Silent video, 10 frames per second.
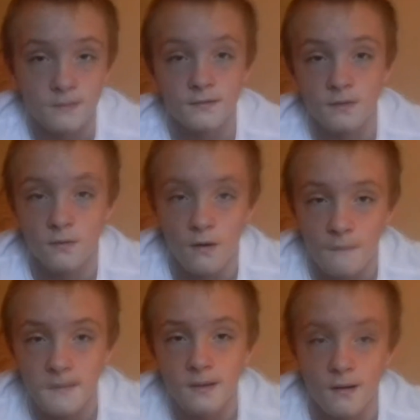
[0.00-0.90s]
So,
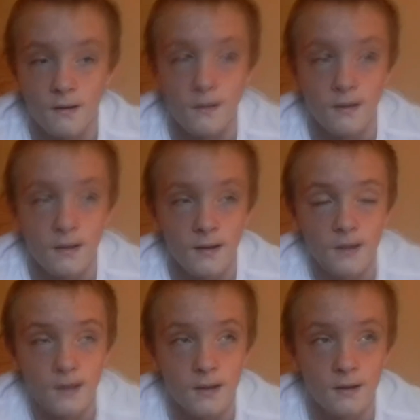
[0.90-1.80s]
um, yeah
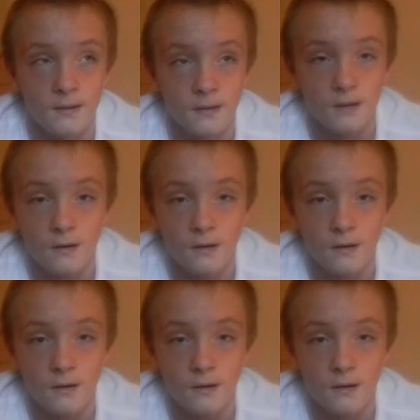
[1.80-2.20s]
and